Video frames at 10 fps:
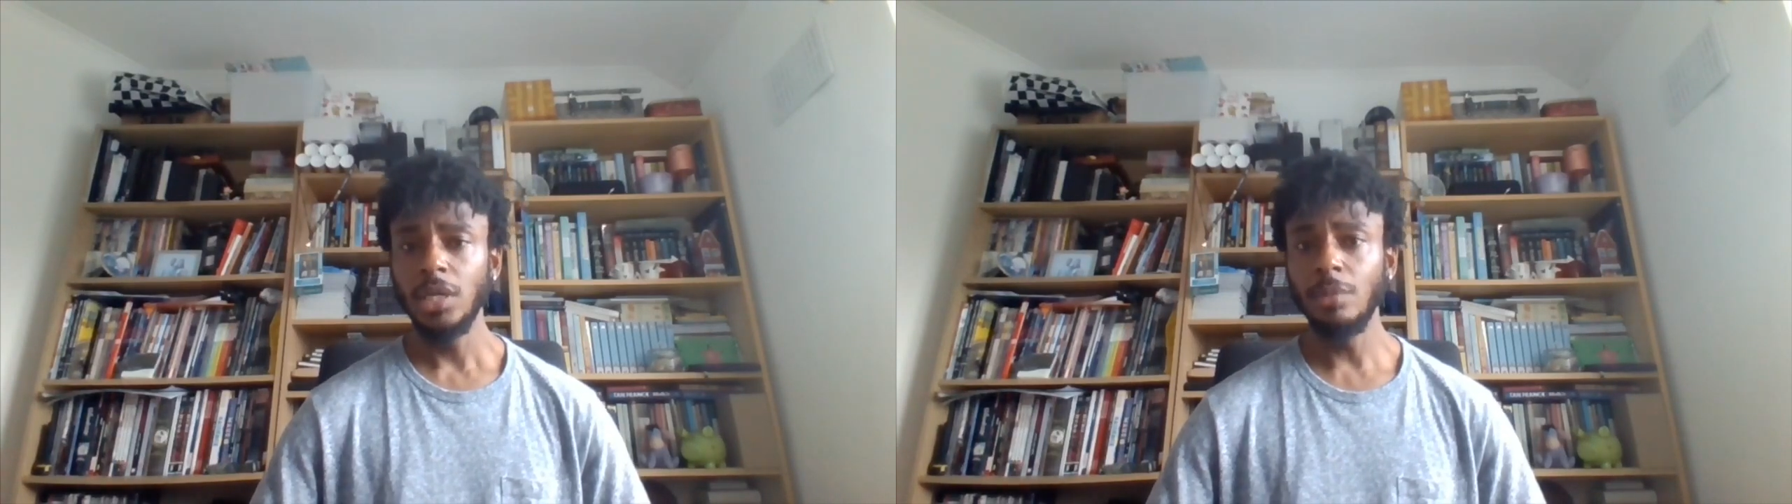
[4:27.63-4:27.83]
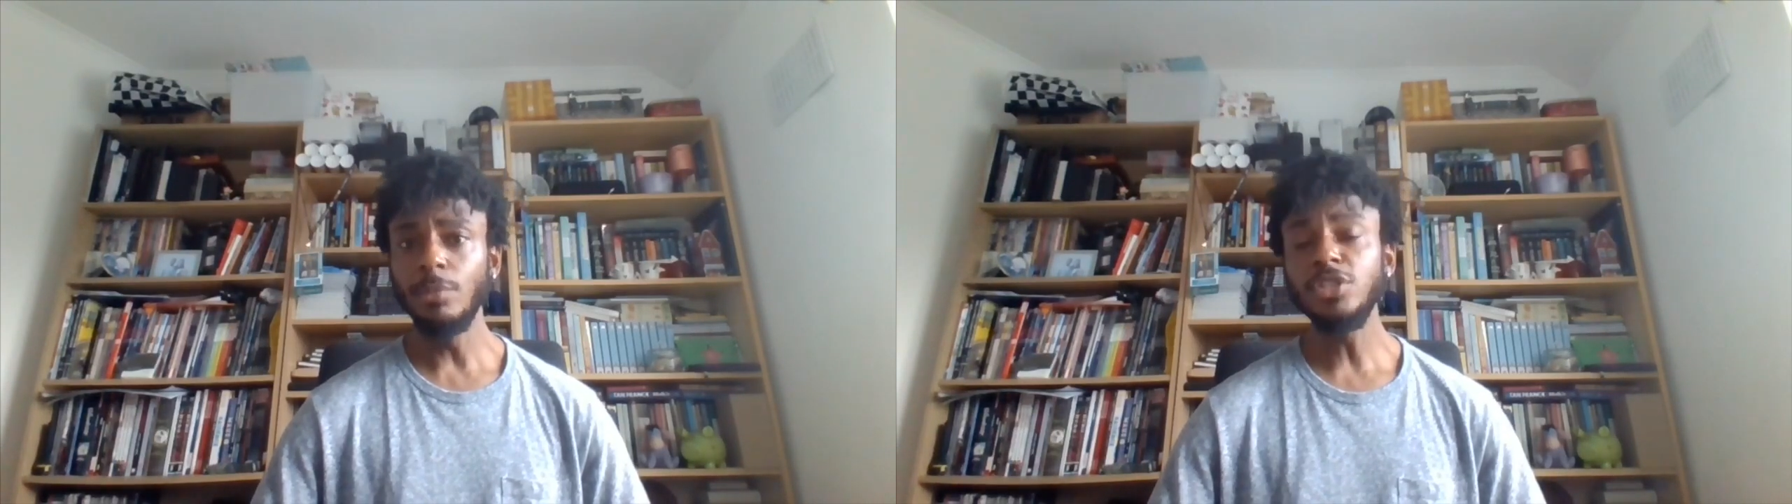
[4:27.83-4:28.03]

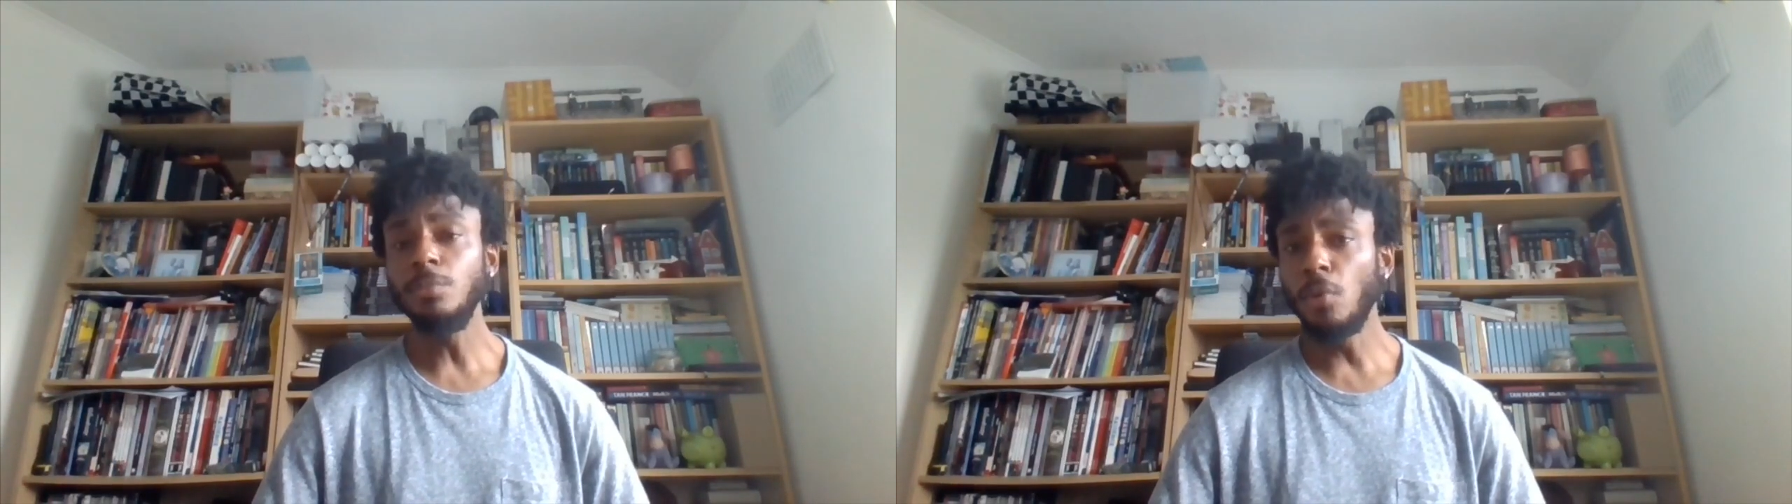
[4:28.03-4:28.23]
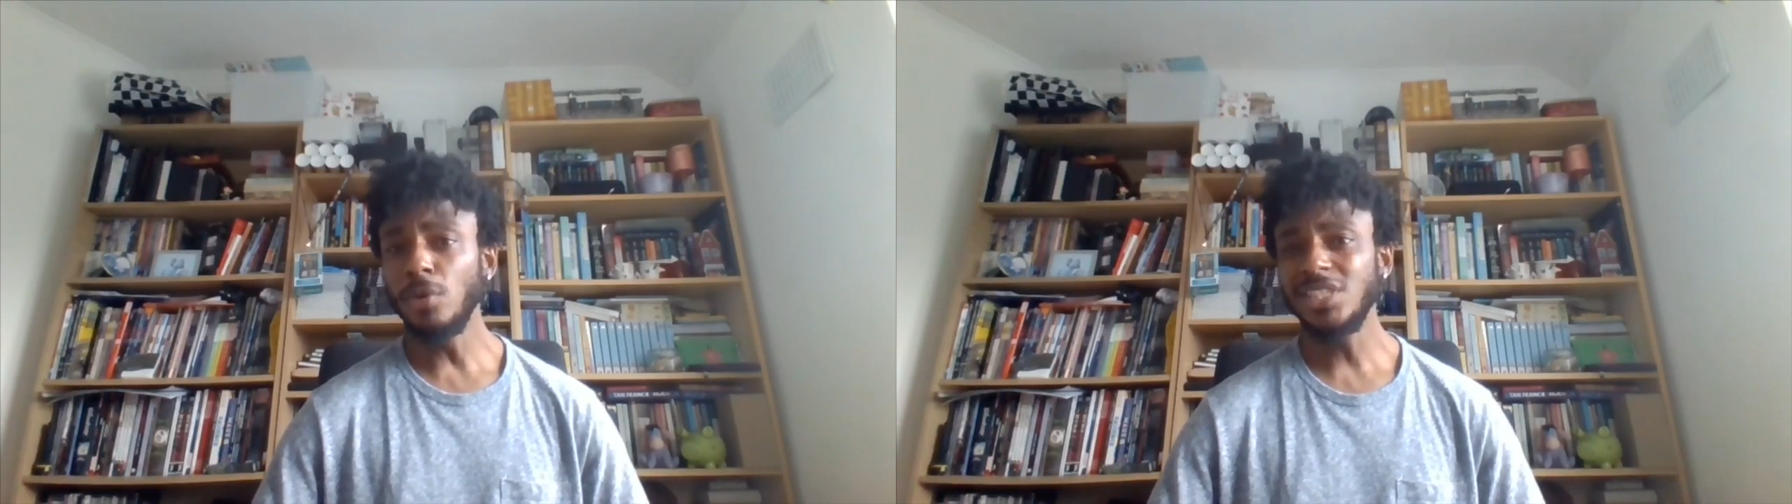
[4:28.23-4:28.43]
And most
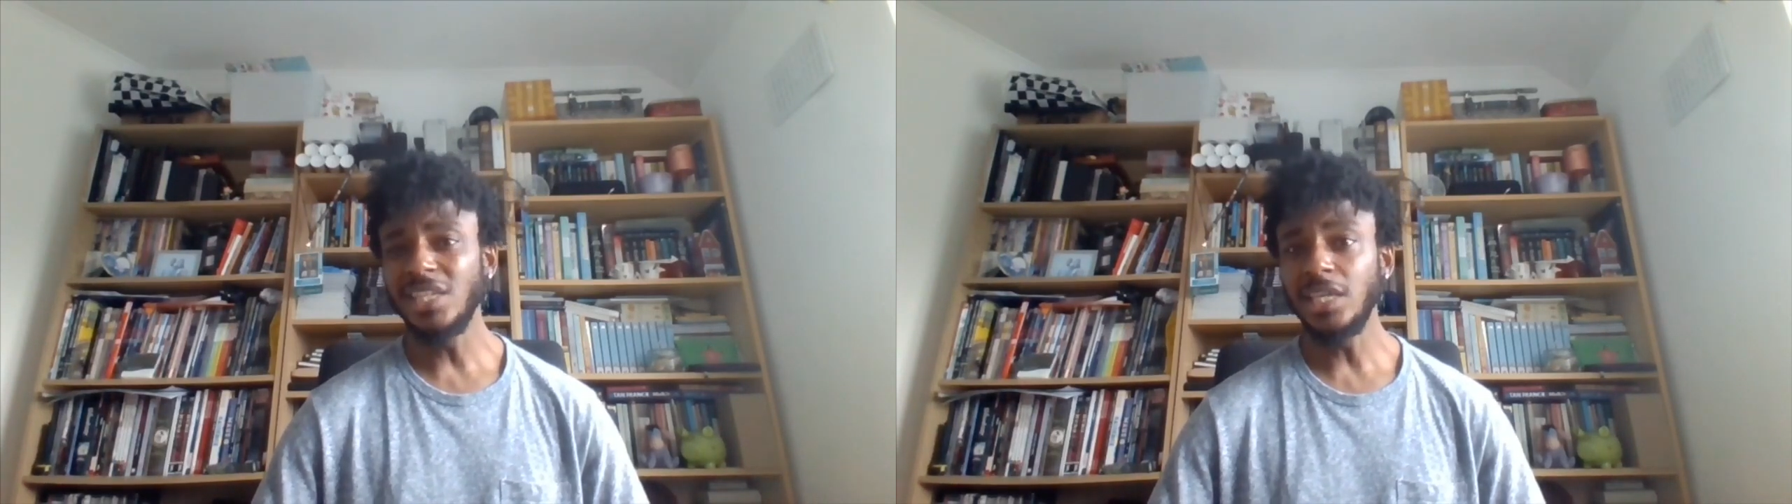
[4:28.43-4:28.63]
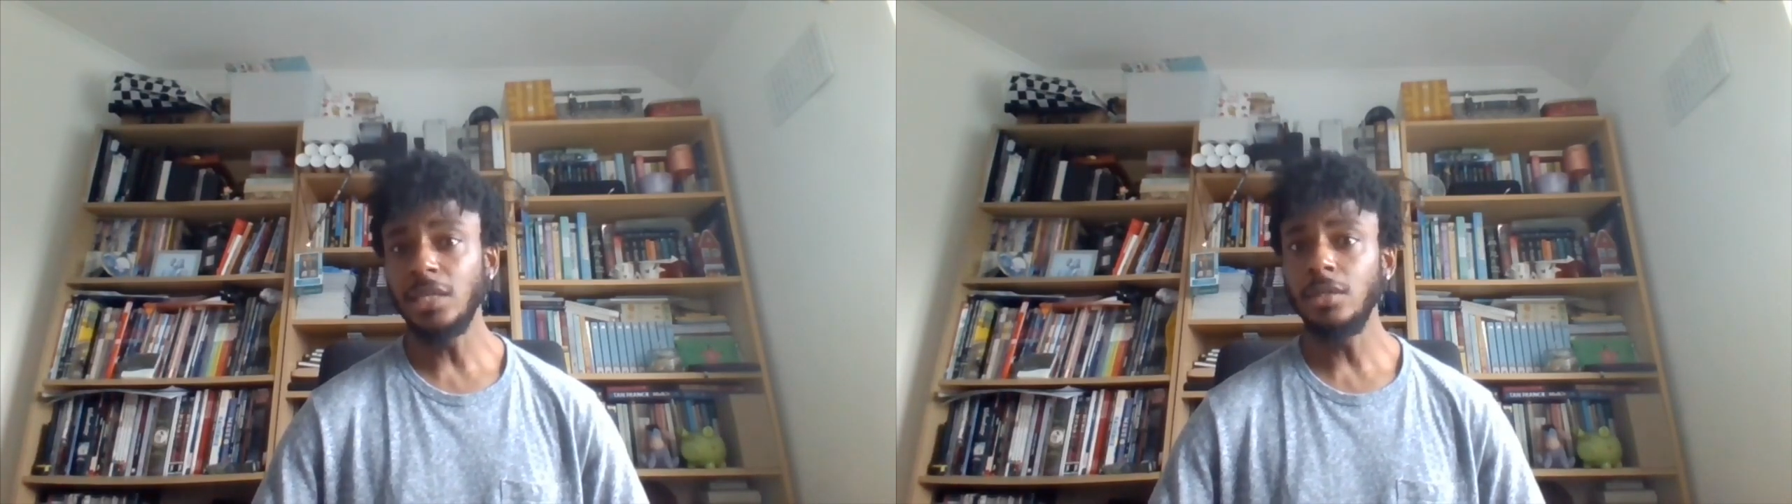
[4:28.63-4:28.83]

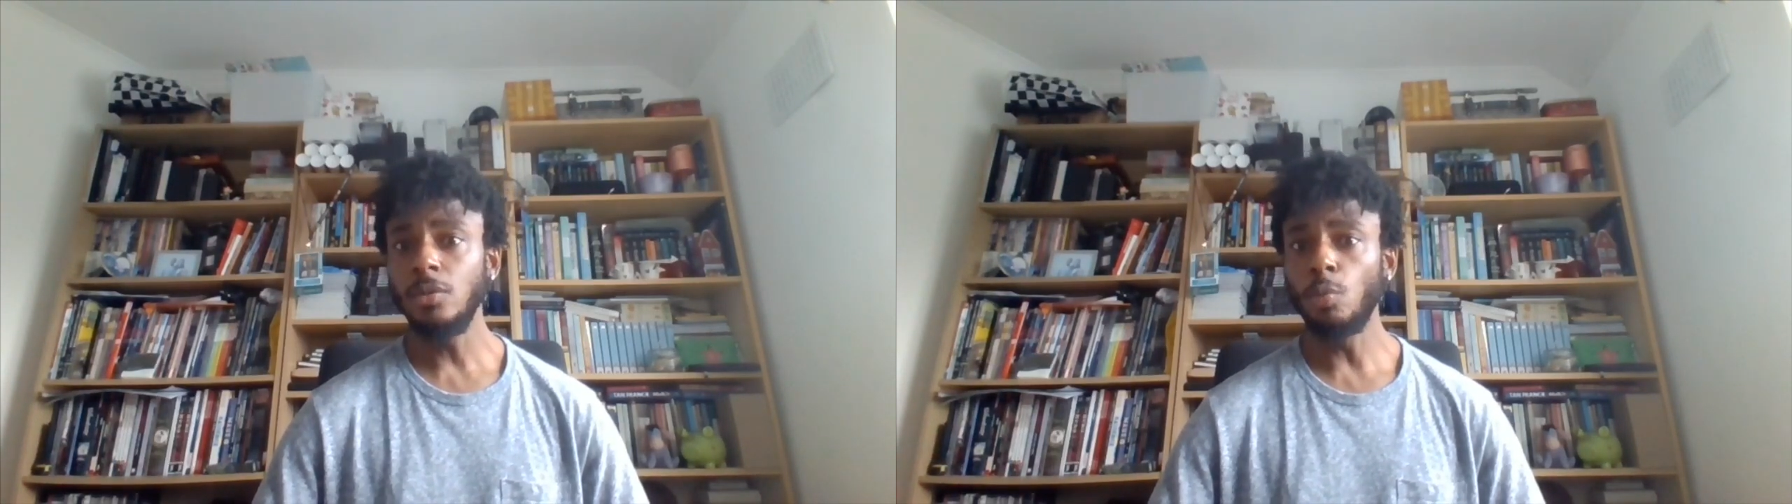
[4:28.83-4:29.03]
importantly,